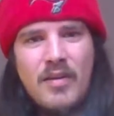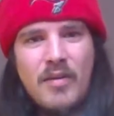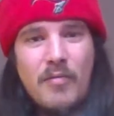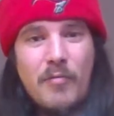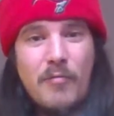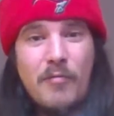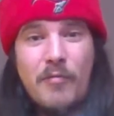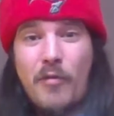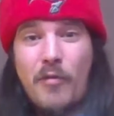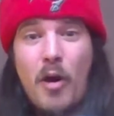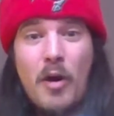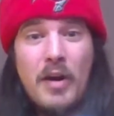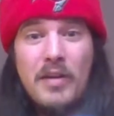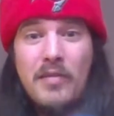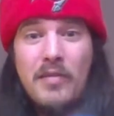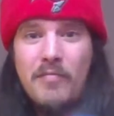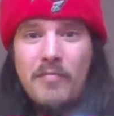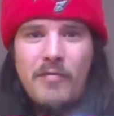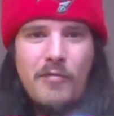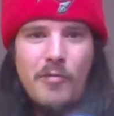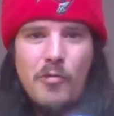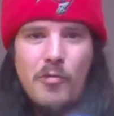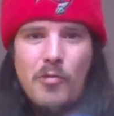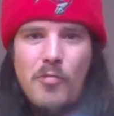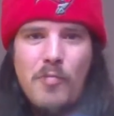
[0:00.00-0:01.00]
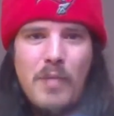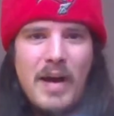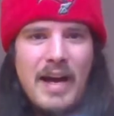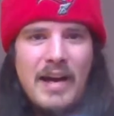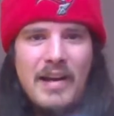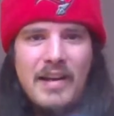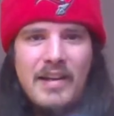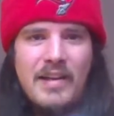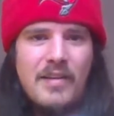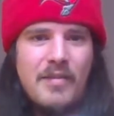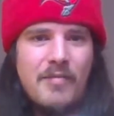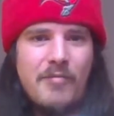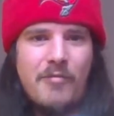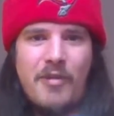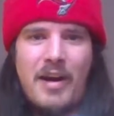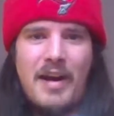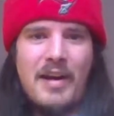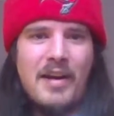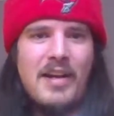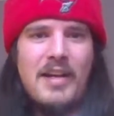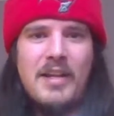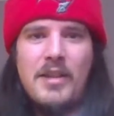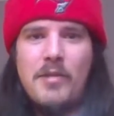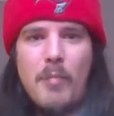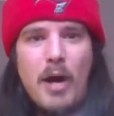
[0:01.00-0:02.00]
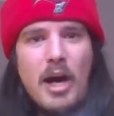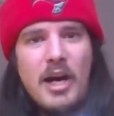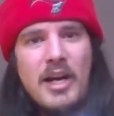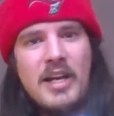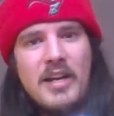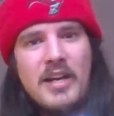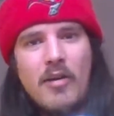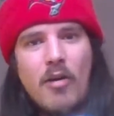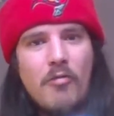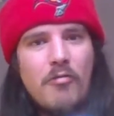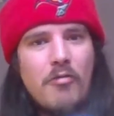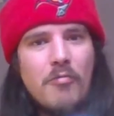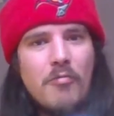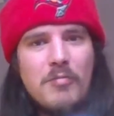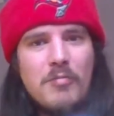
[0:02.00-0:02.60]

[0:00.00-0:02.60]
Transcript: Fine fullback. Frankly, the money he got from